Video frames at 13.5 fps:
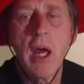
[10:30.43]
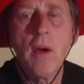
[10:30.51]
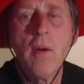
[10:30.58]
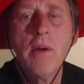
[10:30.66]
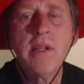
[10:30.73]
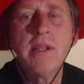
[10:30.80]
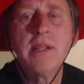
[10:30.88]

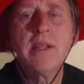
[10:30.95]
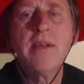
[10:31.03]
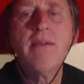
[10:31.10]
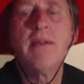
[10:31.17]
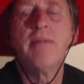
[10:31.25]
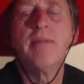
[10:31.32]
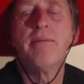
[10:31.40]
Queen
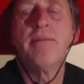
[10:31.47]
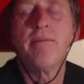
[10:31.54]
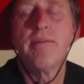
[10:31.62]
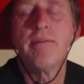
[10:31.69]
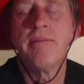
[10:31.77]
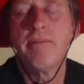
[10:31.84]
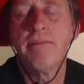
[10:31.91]
c7.
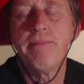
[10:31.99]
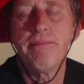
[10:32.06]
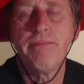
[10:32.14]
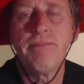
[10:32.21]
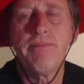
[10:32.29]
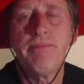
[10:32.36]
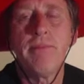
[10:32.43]

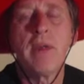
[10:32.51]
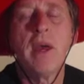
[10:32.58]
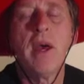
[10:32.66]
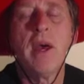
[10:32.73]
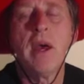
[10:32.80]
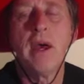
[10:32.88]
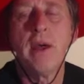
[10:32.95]

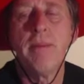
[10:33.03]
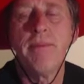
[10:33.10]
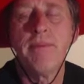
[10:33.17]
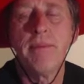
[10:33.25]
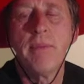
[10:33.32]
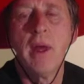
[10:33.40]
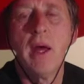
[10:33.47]
Okay.
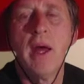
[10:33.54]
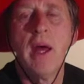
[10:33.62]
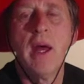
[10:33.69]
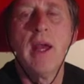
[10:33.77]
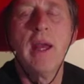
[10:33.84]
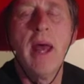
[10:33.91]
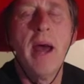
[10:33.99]

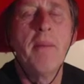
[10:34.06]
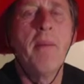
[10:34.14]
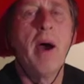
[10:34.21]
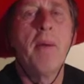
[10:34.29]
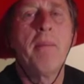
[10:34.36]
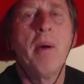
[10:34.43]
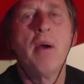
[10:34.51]
Now
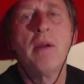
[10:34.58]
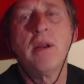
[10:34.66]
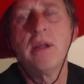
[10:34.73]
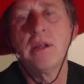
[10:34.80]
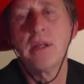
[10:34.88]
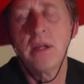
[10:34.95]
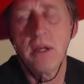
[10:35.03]
my
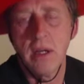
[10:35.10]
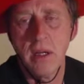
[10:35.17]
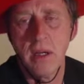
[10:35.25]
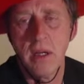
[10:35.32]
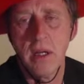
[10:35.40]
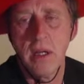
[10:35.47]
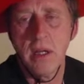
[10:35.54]
opponent
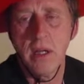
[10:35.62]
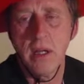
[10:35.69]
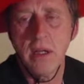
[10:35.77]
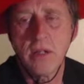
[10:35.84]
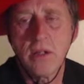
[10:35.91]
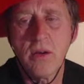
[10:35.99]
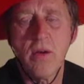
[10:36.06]

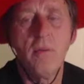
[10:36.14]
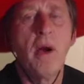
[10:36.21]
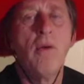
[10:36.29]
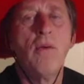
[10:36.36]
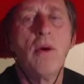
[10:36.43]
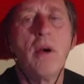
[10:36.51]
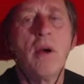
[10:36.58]
took my
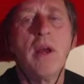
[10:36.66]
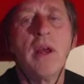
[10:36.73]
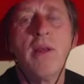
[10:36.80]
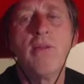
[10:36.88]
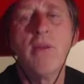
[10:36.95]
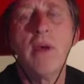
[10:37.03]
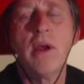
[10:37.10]
rook on
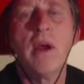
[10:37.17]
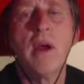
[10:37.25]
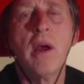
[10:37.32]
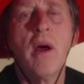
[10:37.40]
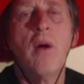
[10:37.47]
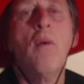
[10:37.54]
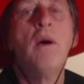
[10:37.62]
e3.
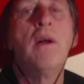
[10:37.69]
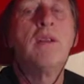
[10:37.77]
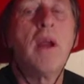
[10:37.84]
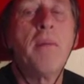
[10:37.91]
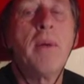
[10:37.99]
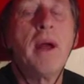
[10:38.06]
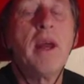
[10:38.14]
What did
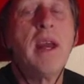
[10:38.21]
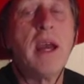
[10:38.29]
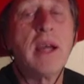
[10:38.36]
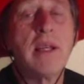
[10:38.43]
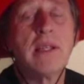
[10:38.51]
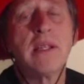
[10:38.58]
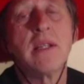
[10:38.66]
I play
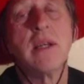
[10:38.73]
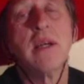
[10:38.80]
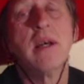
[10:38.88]
next?